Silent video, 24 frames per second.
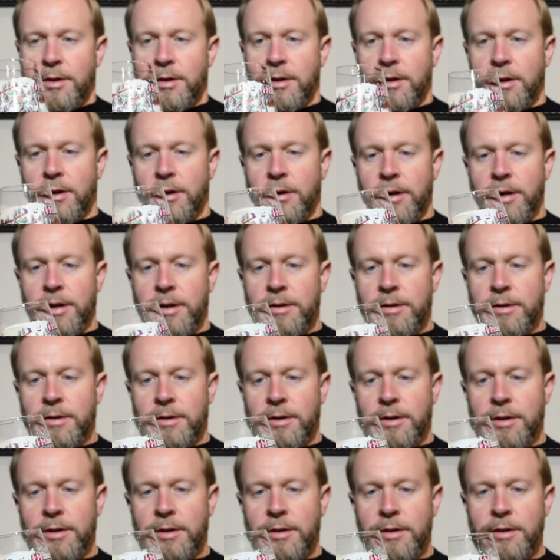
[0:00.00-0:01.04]
All right.
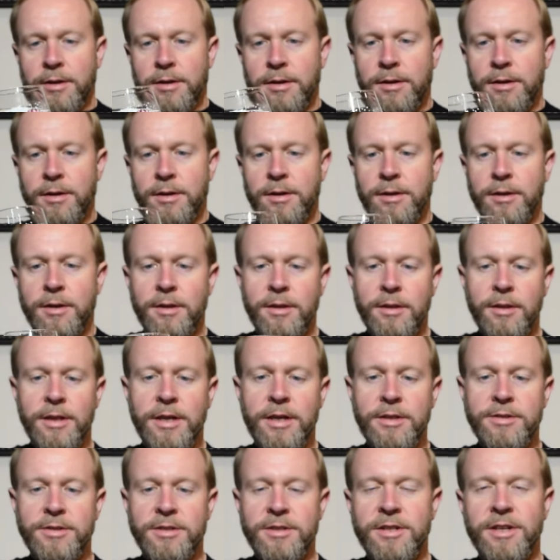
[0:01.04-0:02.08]

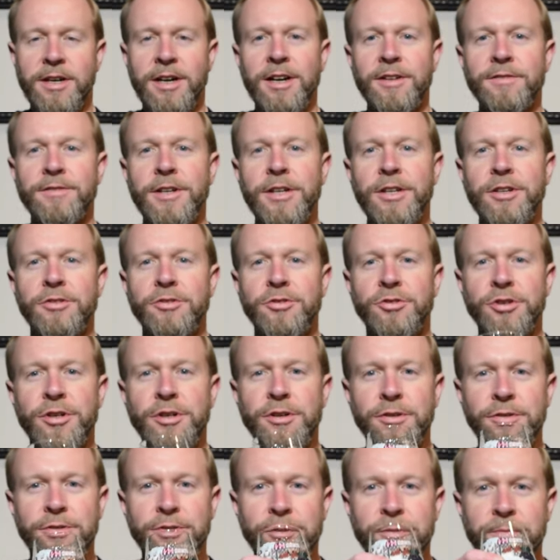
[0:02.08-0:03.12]
Let's dive in.
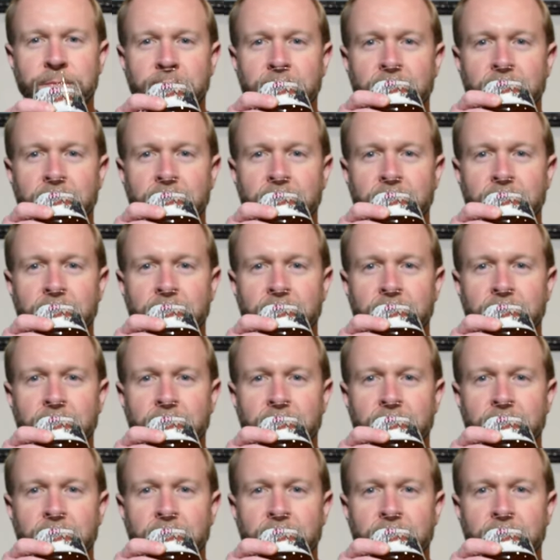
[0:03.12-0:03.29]
Cheers.